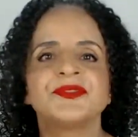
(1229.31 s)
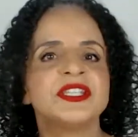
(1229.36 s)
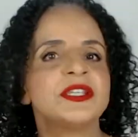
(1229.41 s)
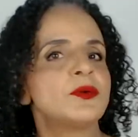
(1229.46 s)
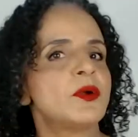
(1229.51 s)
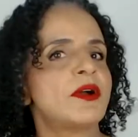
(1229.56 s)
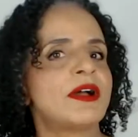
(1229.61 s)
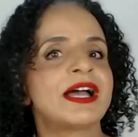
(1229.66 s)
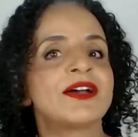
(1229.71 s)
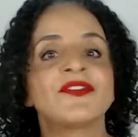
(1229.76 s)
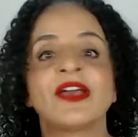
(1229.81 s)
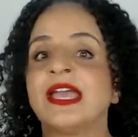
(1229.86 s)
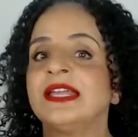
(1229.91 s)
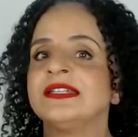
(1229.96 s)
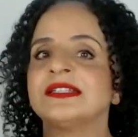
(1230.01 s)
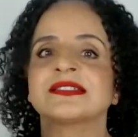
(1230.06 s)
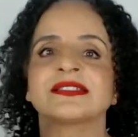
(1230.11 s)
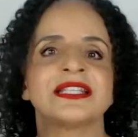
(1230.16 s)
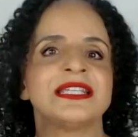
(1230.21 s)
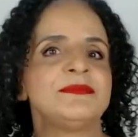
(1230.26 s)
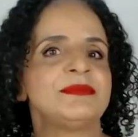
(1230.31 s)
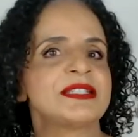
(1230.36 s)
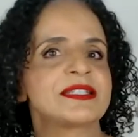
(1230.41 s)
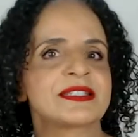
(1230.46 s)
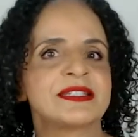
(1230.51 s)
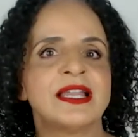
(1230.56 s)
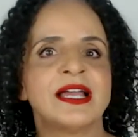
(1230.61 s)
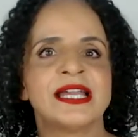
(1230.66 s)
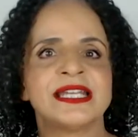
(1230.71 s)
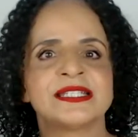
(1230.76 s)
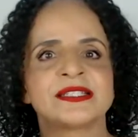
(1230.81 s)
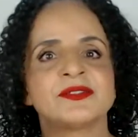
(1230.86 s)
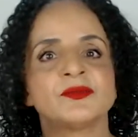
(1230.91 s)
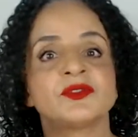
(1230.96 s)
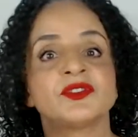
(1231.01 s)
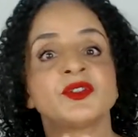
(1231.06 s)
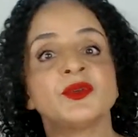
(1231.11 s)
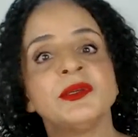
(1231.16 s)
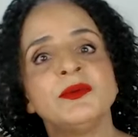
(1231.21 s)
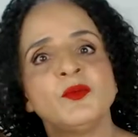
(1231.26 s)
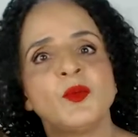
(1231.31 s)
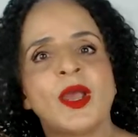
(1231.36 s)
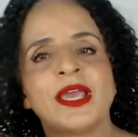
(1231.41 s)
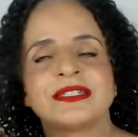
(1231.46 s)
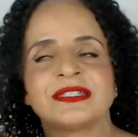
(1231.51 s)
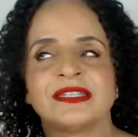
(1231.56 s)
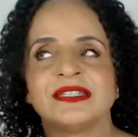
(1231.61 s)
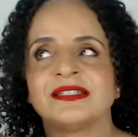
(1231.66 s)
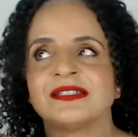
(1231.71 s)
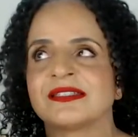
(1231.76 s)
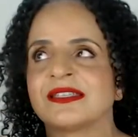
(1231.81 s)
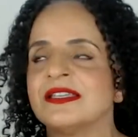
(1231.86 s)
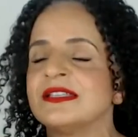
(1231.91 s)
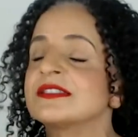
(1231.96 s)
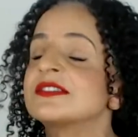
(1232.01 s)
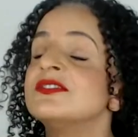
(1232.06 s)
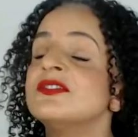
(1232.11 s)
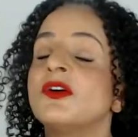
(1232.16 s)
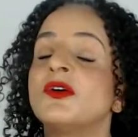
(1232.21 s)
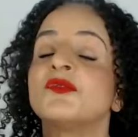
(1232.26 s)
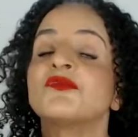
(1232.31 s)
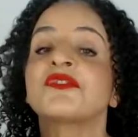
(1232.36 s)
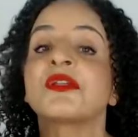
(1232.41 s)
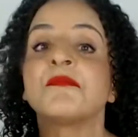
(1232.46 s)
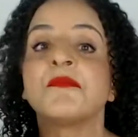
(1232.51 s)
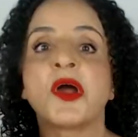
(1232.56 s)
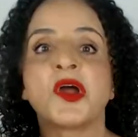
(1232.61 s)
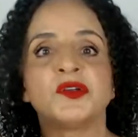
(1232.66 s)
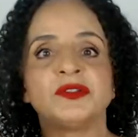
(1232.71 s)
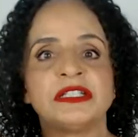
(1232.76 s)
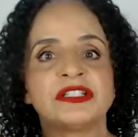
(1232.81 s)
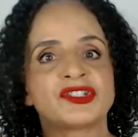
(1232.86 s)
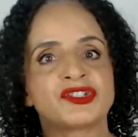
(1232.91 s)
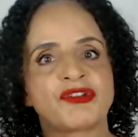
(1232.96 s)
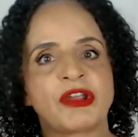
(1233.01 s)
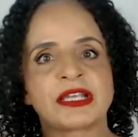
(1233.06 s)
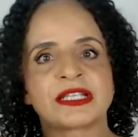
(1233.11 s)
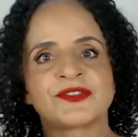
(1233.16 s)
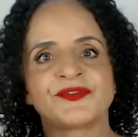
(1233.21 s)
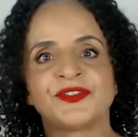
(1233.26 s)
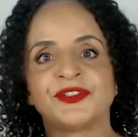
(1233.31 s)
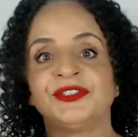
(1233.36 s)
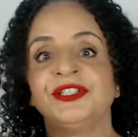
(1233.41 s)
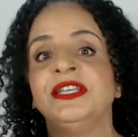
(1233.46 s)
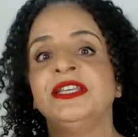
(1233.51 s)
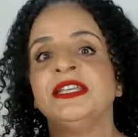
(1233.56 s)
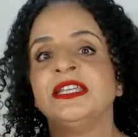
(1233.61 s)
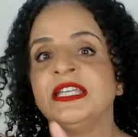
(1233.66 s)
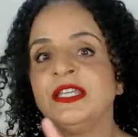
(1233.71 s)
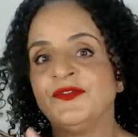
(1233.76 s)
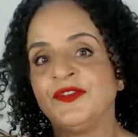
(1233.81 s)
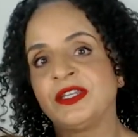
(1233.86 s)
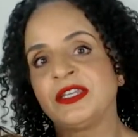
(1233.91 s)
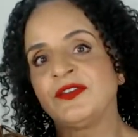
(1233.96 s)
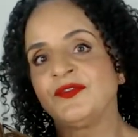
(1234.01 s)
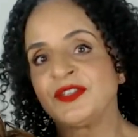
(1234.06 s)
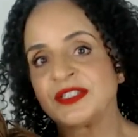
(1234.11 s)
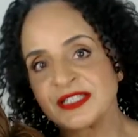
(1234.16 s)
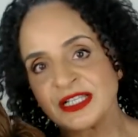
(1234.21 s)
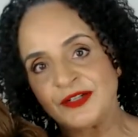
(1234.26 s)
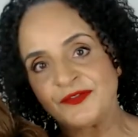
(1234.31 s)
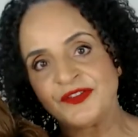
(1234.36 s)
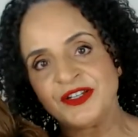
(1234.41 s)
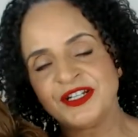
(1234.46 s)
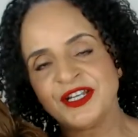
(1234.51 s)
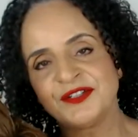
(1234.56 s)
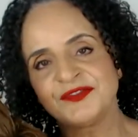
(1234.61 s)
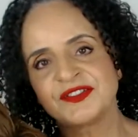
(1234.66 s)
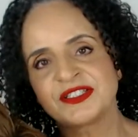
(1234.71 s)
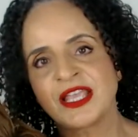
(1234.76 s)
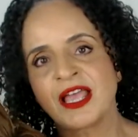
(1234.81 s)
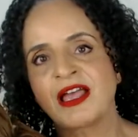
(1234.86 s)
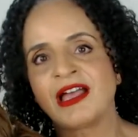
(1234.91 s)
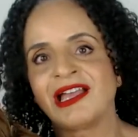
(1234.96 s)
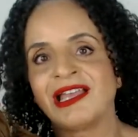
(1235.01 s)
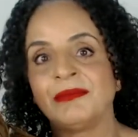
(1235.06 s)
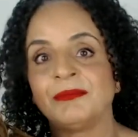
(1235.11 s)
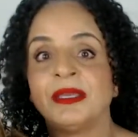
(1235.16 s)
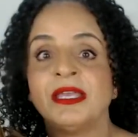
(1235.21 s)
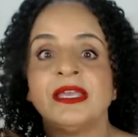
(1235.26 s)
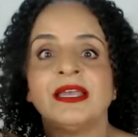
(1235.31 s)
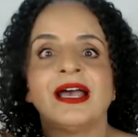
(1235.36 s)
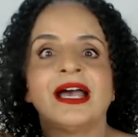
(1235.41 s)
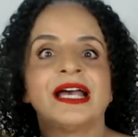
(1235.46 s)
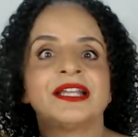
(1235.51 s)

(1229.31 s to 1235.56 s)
you won't have any sleepless nights. Doing weddings is not remotely stressful if you give yourself enough time